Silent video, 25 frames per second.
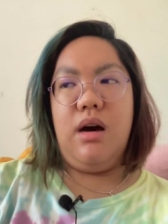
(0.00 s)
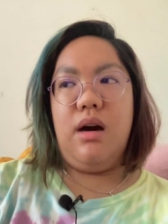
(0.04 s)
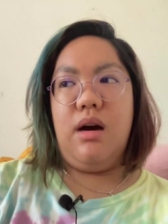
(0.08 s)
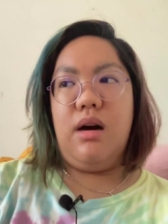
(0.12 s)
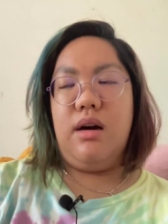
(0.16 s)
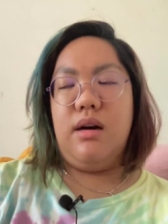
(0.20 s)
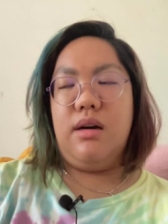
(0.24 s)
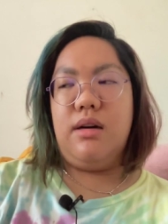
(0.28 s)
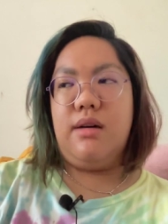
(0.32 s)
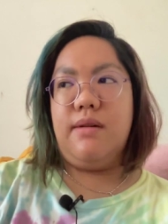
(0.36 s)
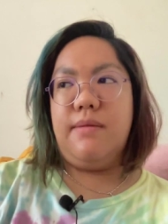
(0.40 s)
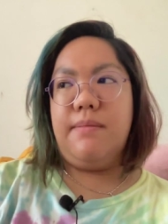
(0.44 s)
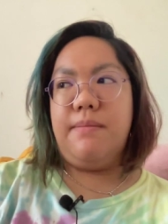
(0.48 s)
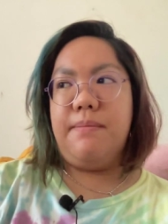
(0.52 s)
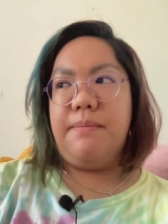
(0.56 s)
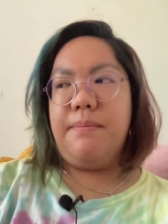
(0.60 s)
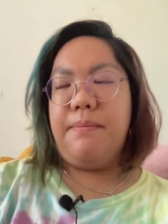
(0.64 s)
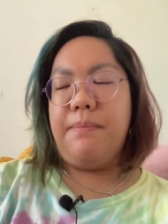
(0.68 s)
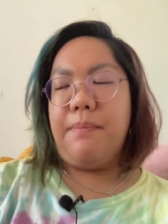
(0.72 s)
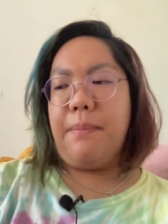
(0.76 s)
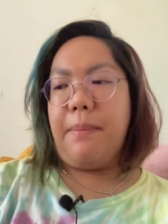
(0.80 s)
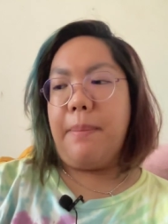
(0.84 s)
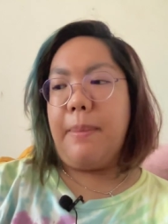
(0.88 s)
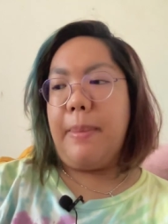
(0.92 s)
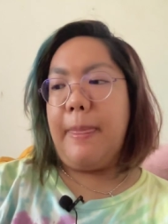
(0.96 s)

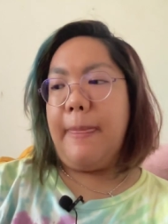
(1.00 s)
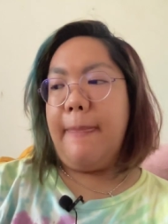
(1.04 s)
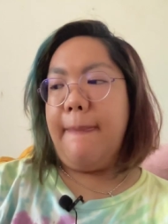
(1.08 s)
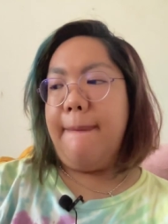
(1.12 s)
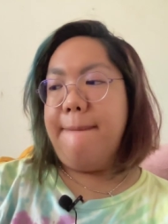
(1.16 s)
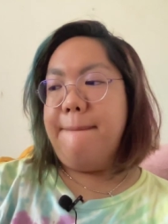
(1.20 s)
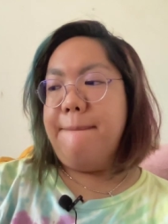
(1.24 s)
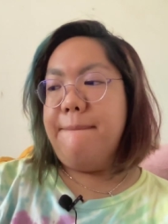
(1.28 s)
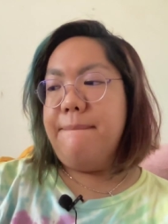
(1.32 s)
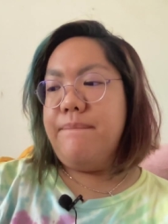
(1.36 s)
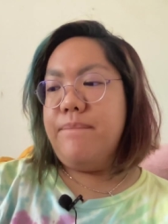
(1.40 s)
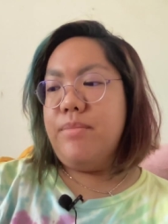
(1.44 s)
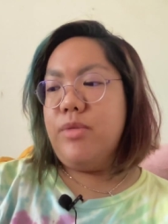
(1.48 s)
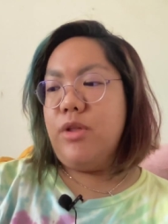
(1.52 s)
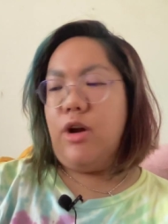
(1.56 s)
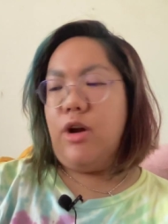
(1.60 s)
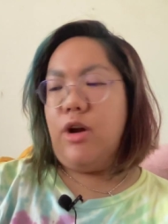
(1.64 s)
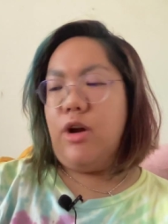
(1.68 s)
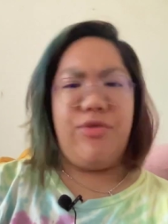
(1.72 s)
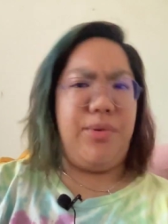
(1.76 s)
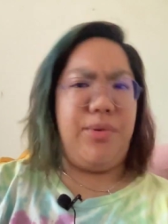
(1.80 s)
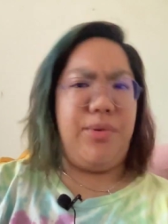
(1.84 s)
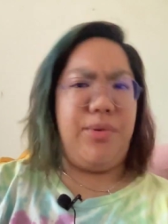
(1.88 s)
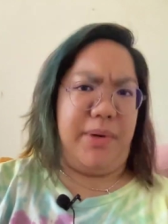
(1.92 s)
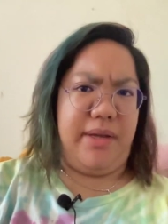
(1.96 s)
on
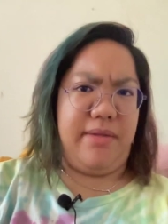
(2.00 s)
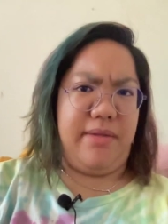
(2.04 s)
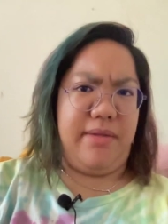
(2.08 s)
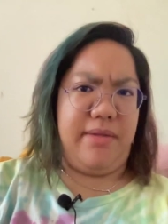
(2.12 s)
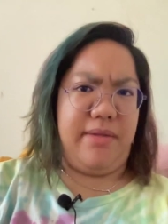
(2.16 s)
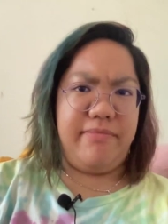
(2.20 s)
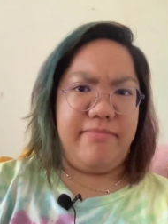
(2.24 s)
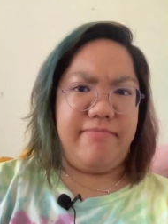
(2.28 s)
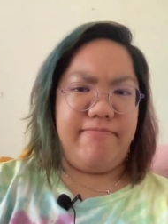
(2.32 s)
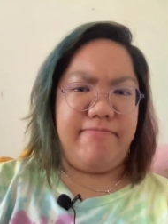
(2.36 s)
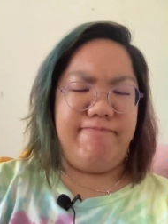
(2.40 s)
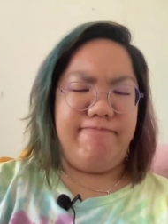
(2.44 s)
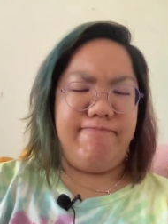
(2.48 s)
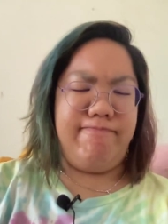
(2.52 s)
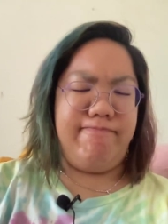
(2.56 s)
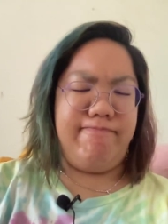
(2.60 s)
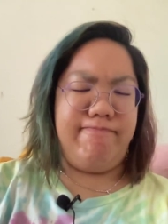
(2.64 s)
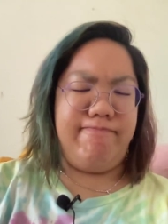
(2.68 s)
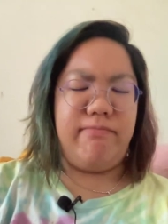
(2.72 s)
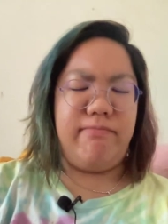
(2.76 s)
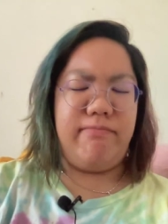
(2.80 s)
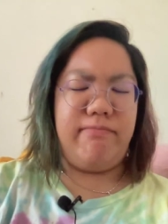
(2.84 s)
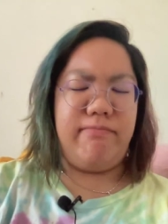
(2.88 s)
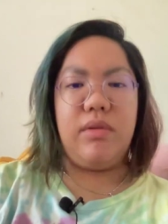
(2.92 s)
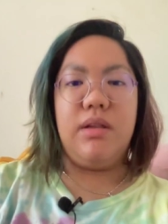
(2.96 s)
repeat.
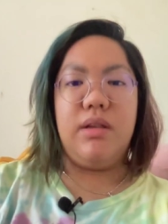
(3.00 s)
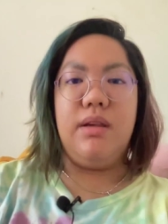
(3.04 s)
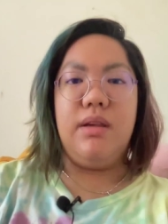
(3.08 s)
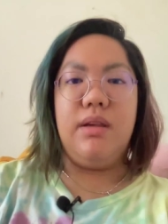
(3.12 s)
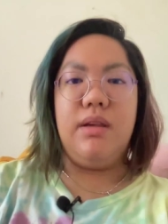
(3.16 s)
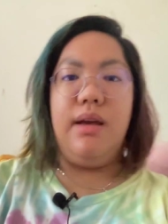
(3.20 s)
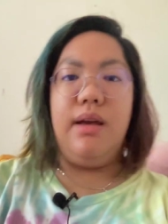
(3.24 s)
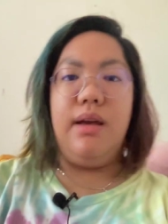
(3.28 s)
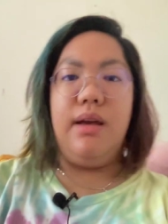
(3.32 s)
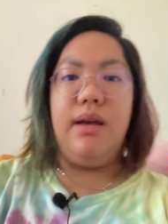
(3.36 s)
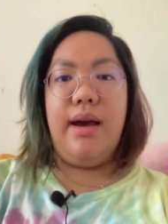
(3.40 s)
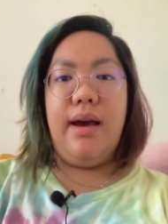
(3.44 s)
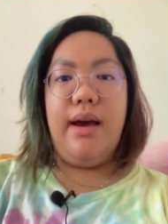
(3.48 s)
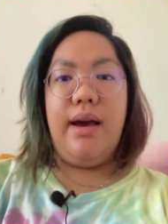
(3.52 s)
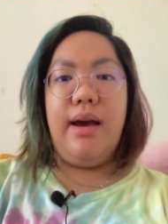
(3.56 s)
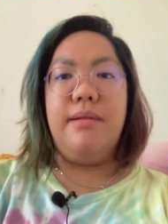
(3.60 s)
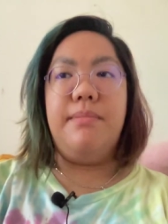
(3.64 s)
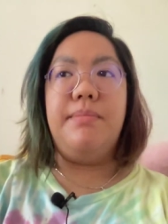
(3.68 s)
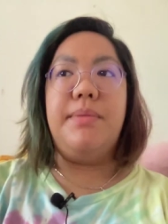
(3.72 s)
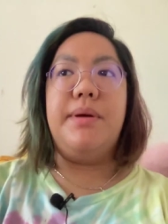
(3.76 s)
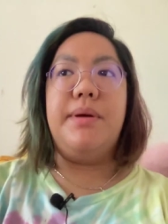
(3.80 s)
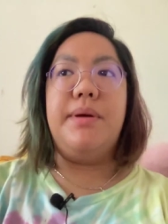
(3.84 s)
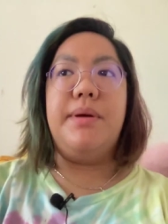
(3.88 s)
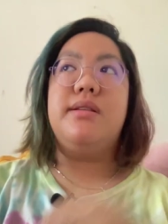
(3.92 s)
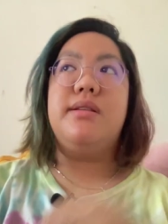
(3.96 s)
And
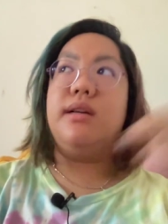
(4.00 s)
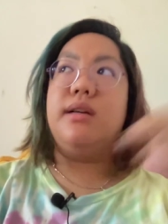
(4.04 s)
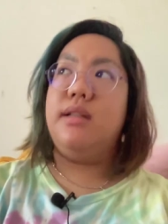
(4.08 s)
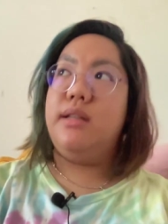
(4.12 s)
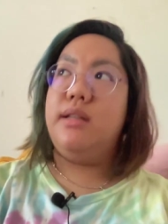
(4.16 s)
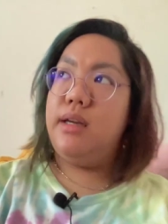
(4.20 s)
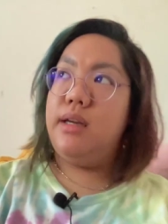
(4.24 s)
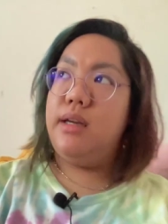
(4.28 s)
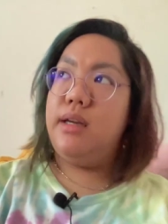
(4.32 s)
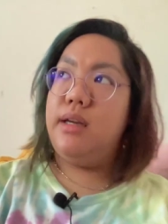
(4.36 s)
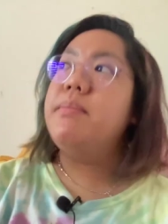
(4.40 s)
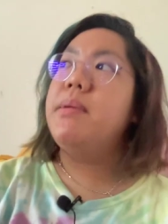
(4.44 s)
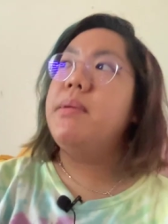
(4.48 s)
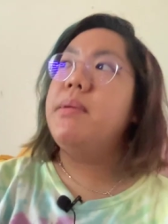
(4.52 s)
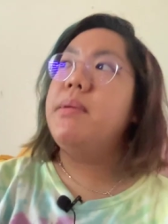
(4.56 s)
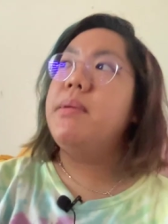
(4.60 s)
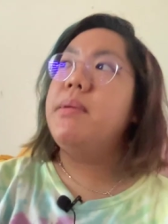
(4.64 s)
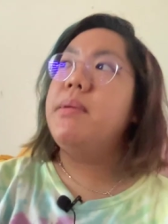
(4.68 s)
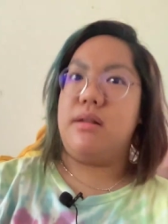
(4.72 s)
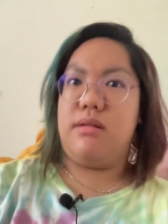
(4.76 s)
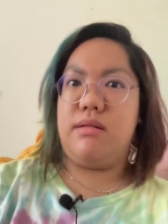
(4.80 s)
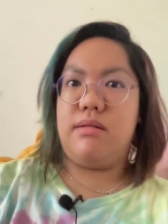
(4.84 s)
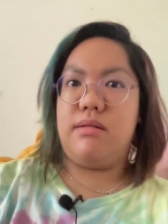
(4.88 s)
then basically mimic.